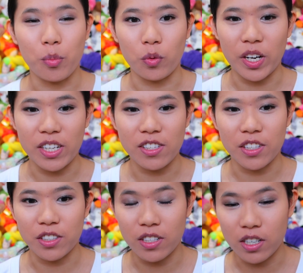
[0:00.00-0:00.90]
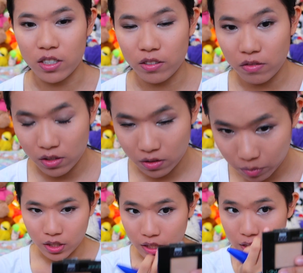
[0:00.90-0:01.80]
brace yourselves.
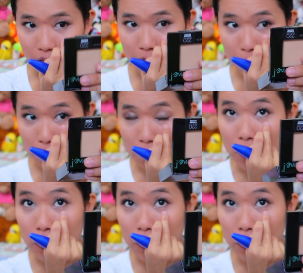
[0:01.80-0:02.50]
Look at this. It's